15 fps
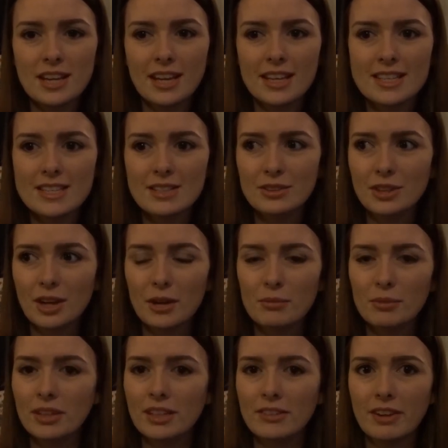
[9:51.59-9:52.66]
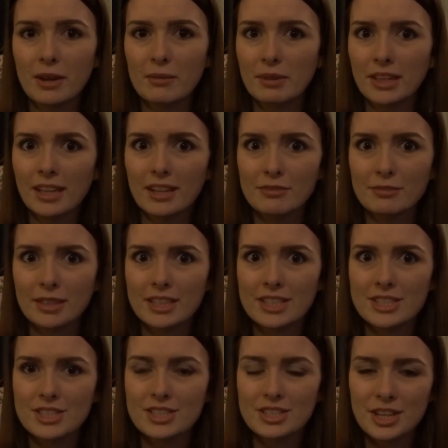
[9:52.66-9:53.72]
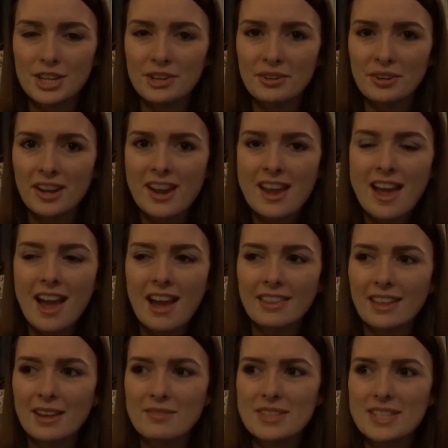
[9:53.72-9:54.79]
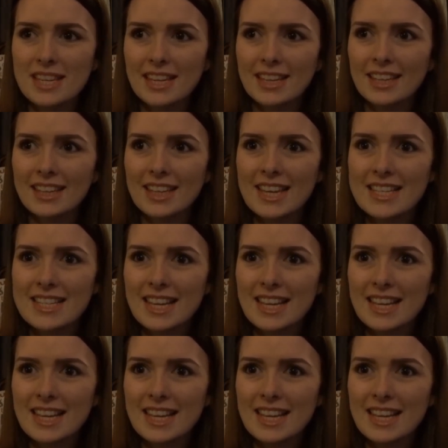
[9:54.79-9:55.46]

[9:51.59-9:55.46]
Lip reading: I still can't believe how many I've managed to do and that I'm sticking at this.